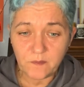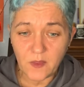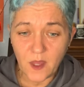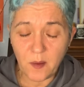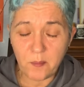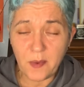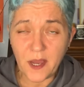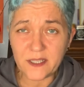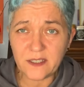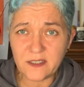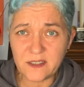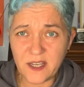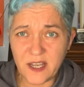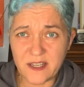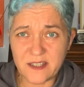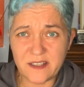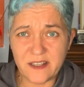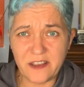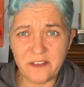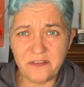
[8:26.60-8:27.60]
But it has
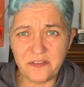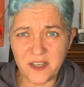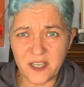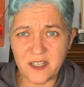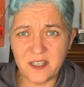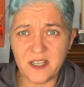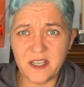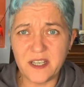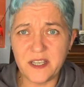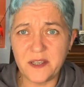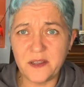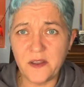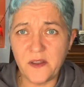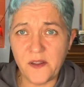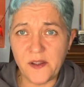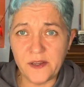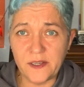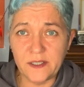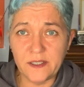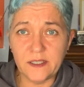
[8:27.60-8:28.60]
definitely
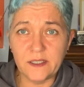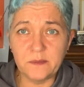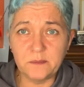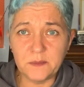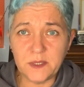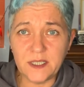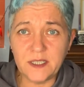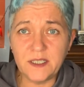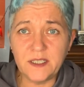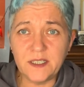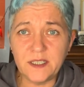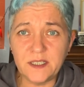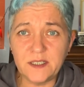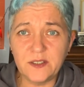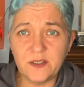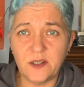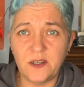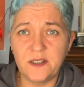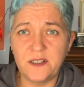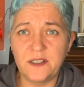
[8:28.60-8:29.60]
a mean heat
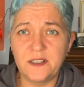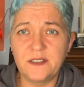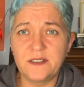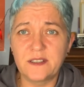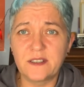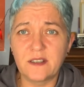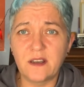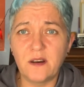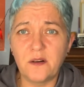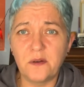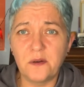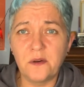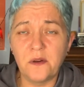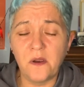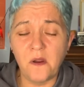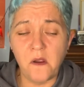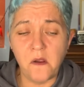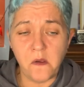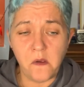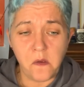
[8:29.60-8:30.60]
on it, so
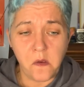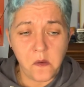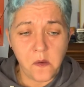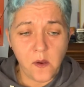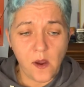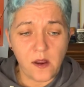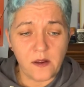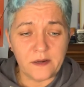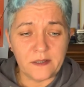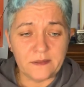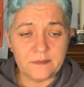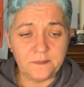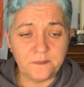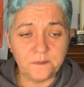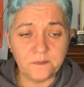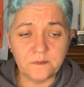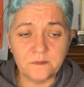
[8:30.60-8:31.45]
um,